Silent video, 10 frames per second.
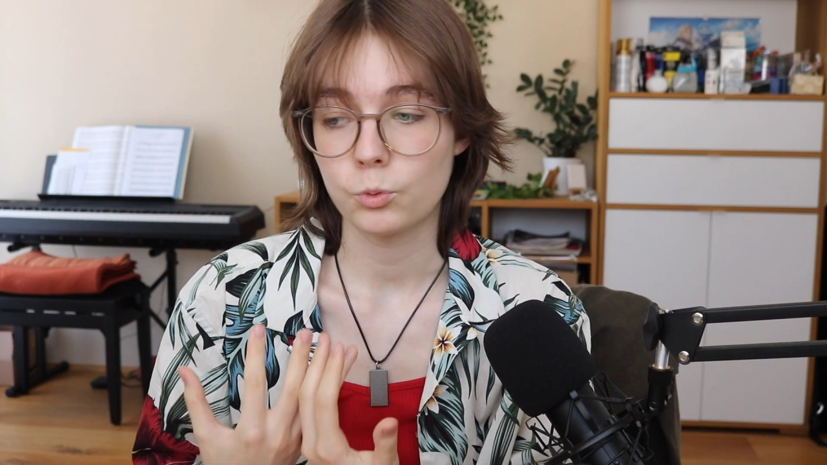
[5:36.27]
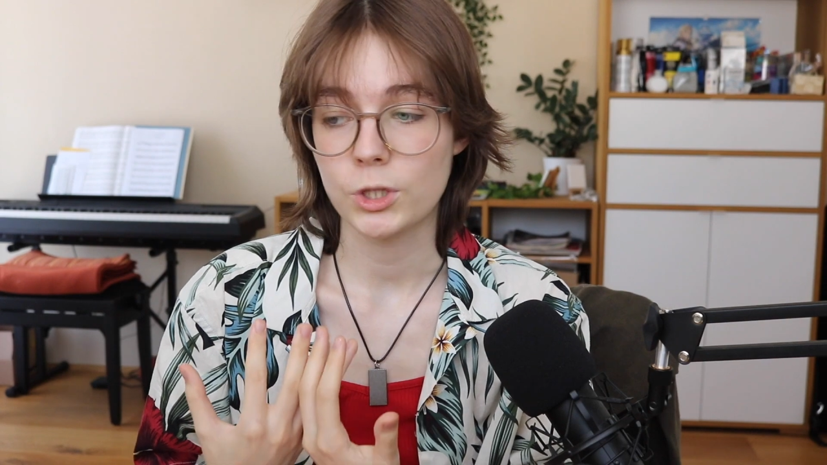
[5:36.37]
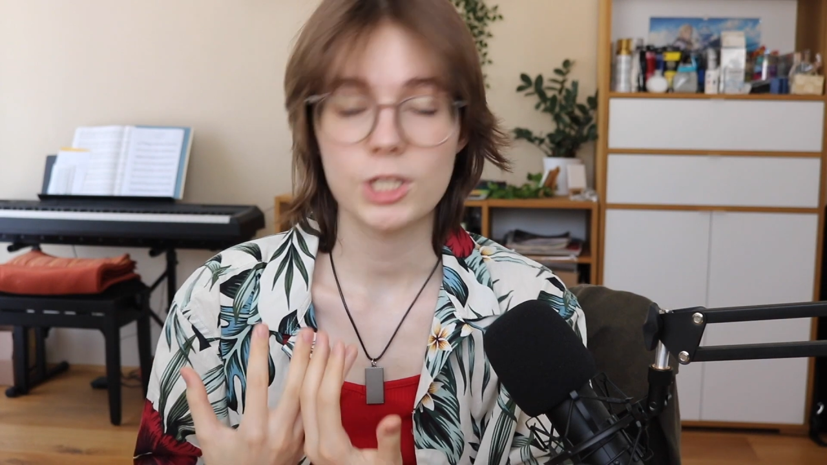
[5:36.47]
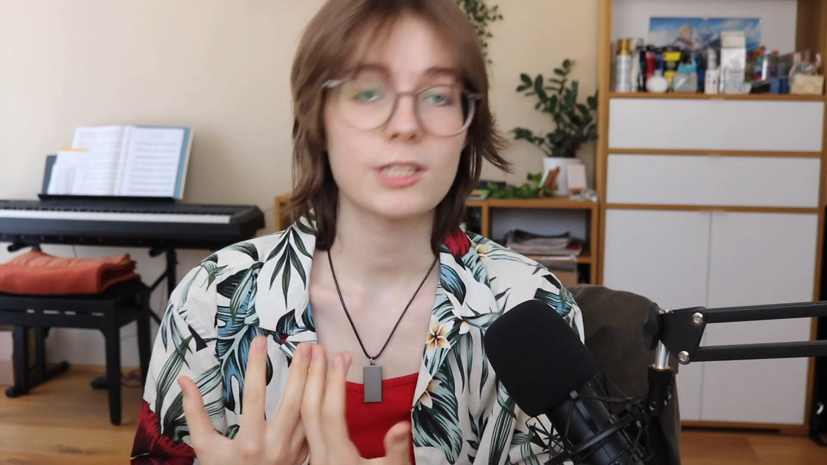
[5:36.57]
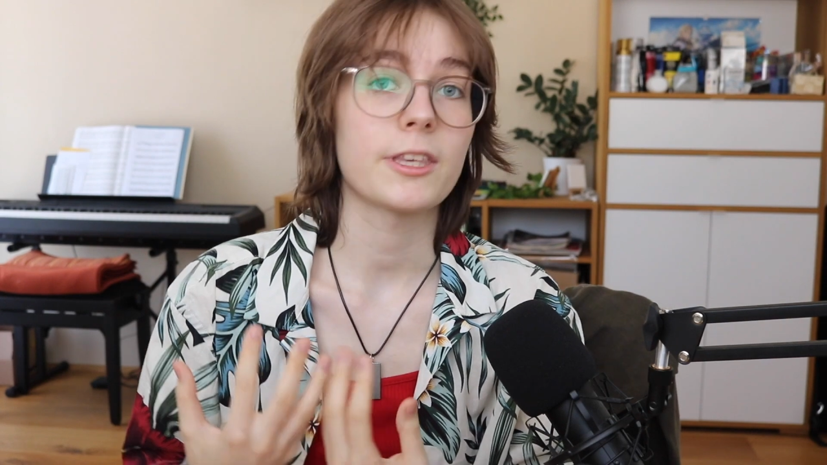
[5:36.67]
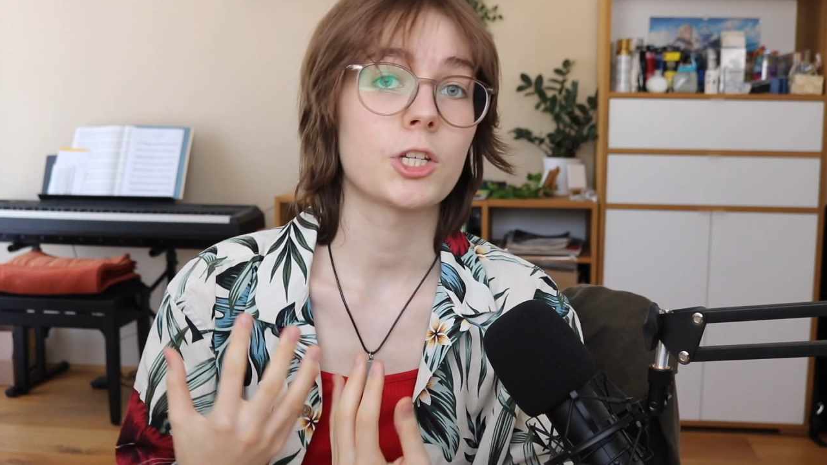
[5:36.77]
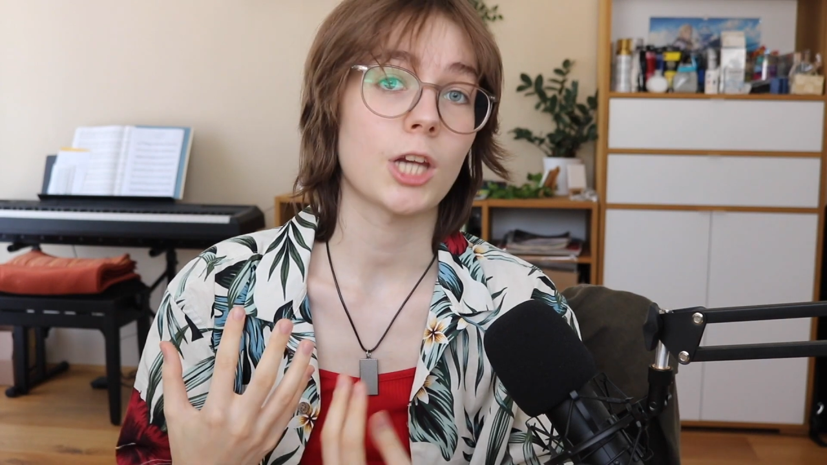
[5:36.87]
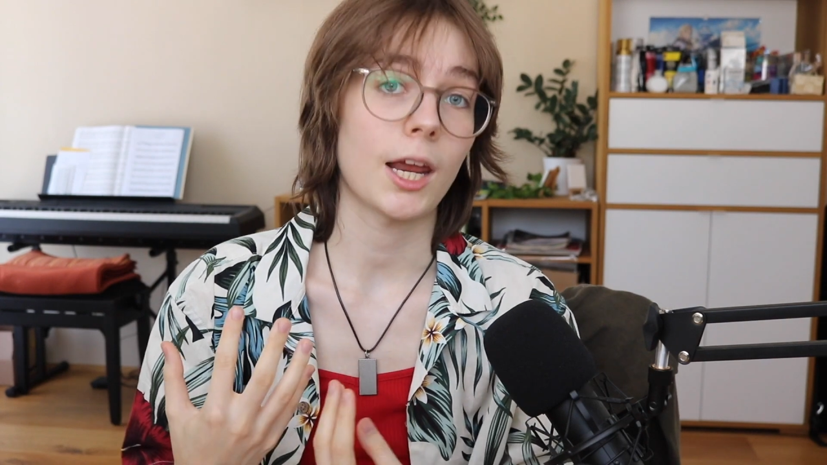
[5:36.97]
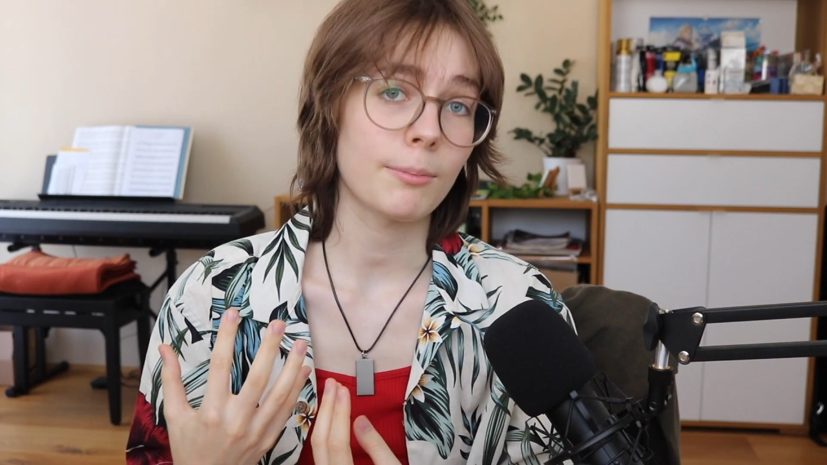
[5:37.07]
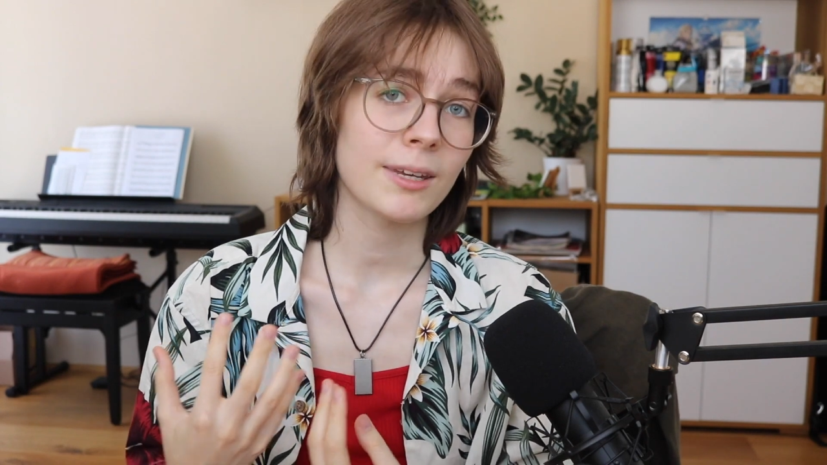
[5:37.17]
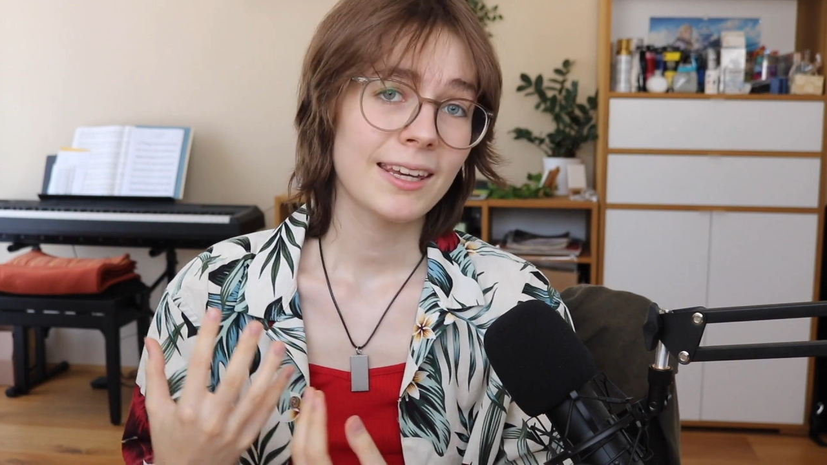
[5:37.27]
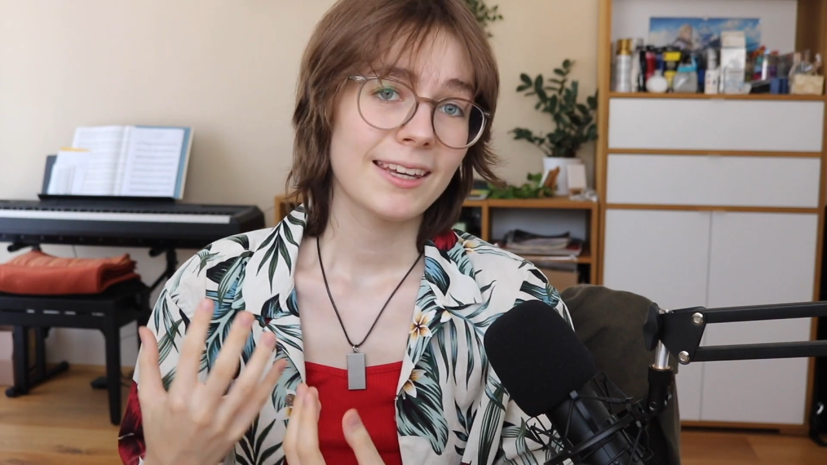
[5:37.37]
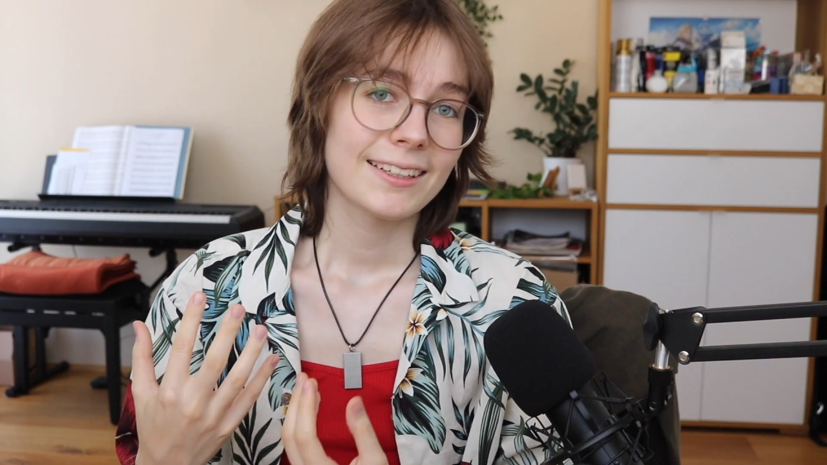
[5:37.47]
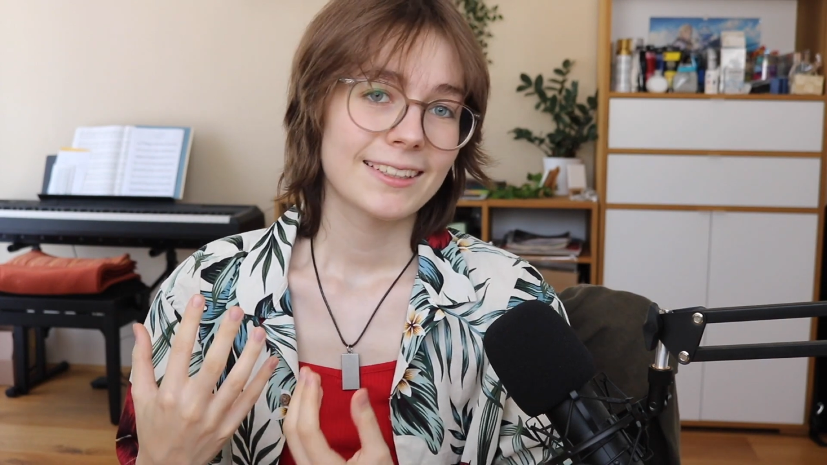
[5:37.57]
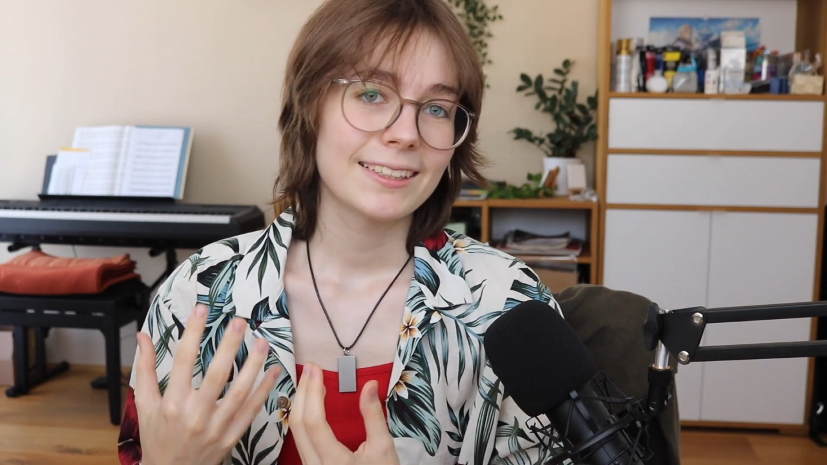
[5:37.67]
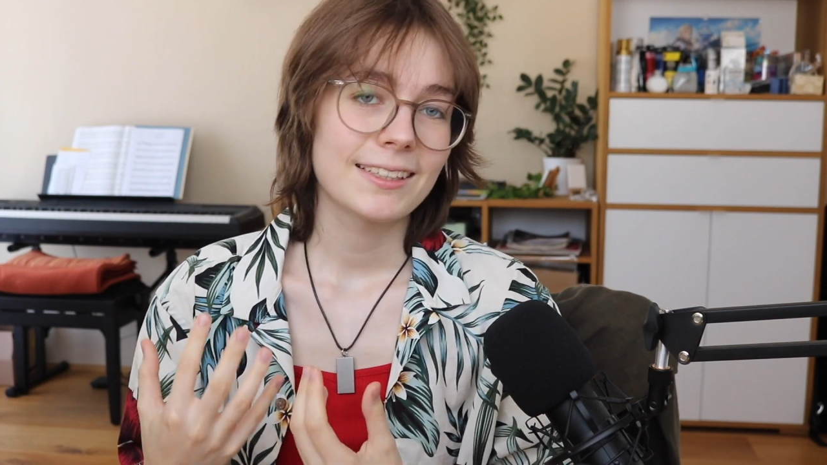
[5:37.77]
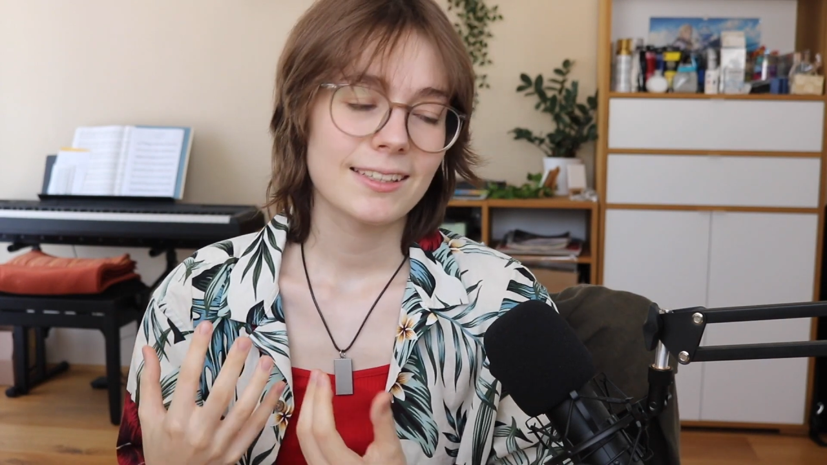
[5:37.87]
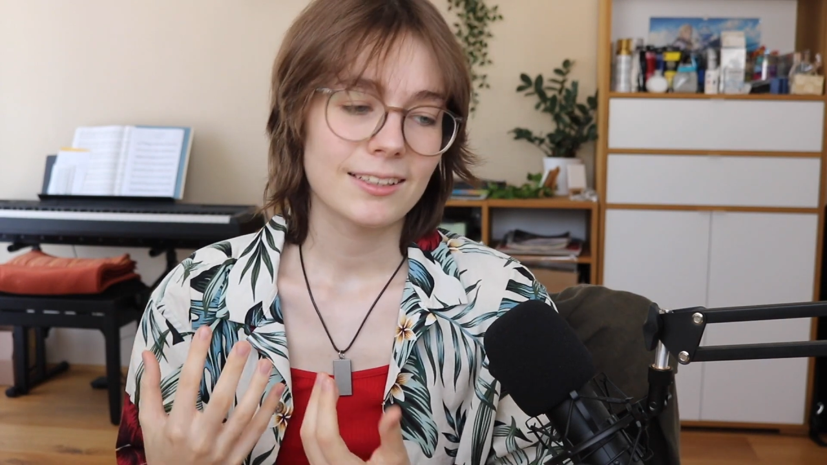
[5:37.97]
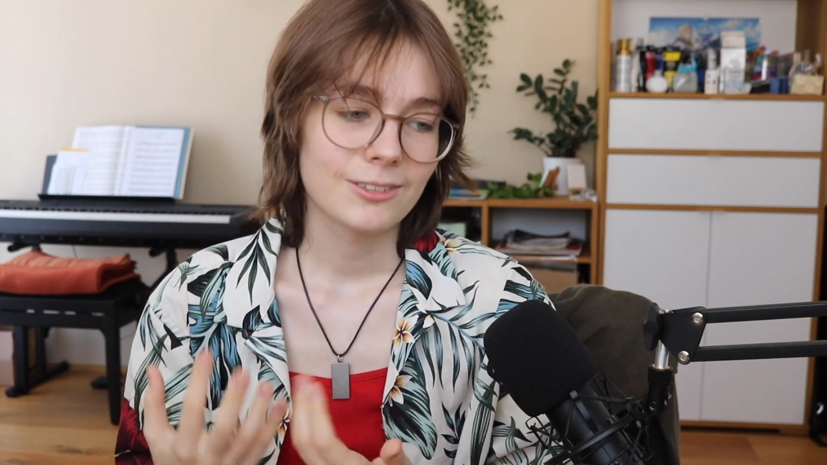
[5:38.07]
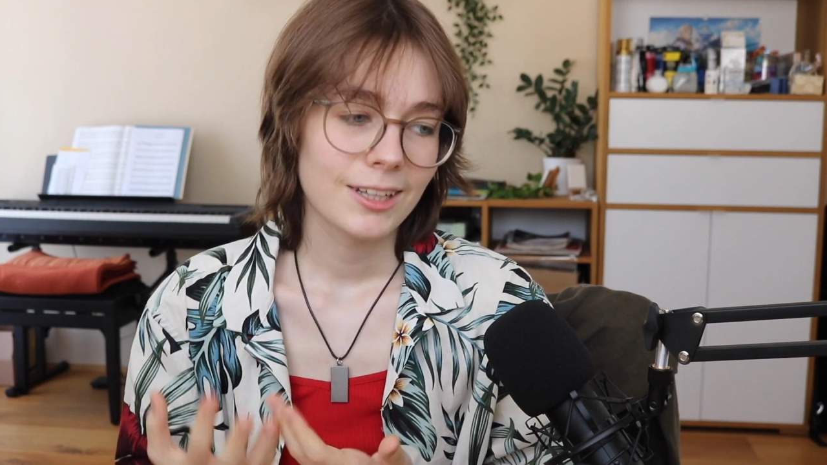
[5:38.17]
which is the shape, because
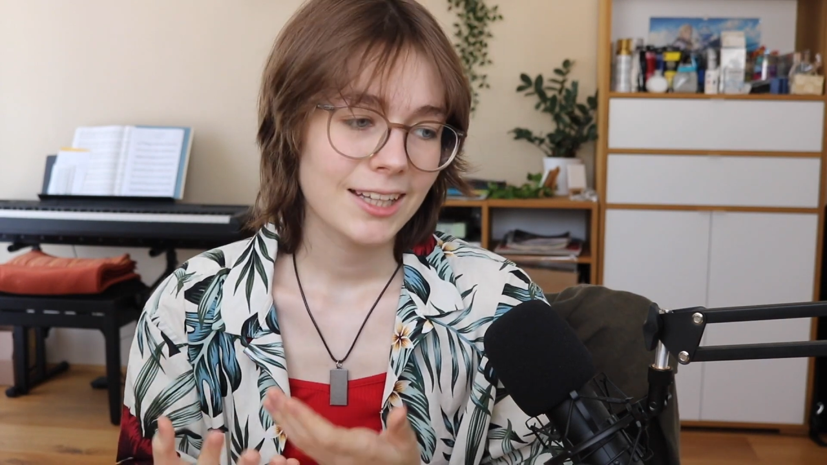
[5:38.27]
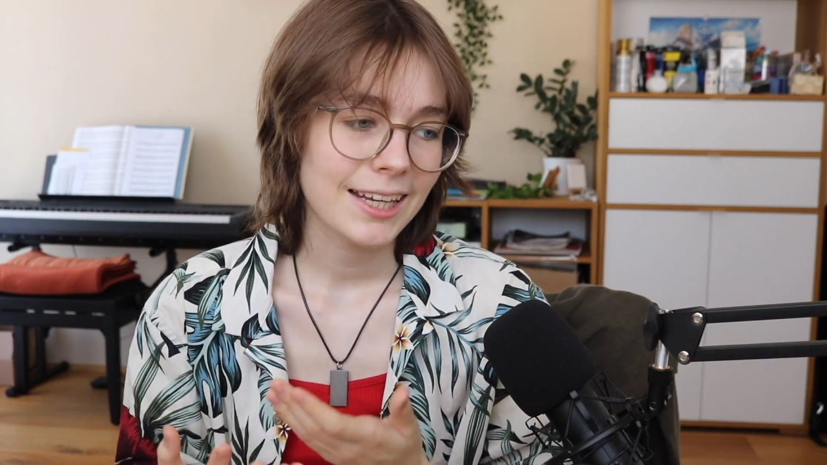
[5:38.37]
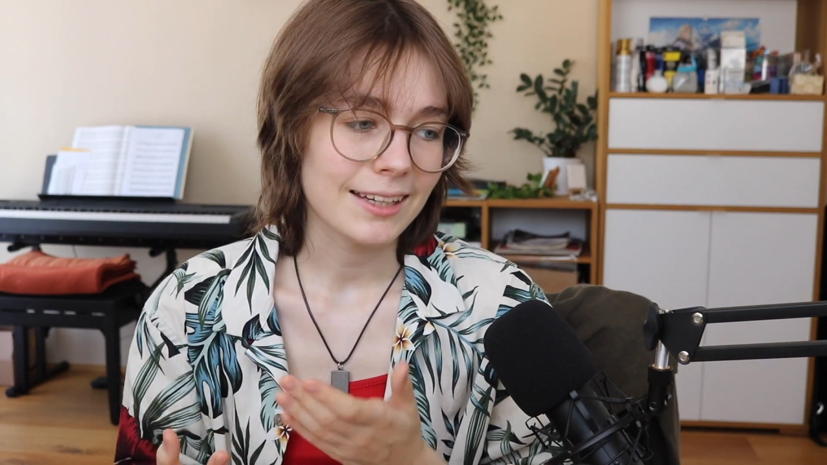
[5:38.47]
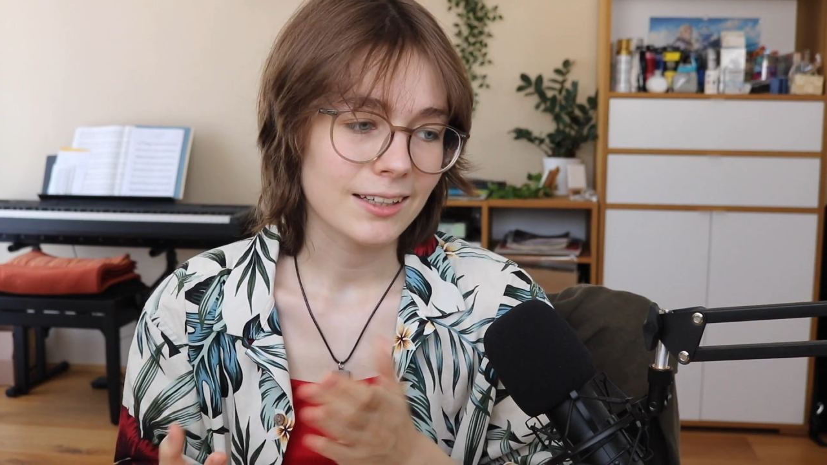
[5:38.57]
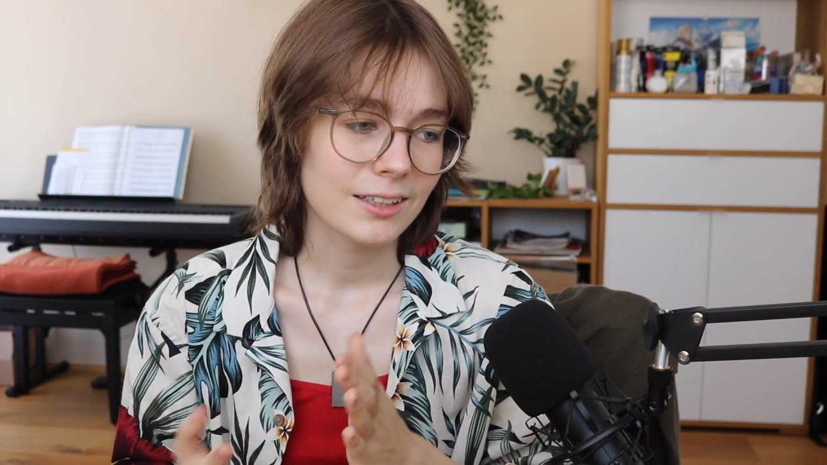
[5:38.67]
it's really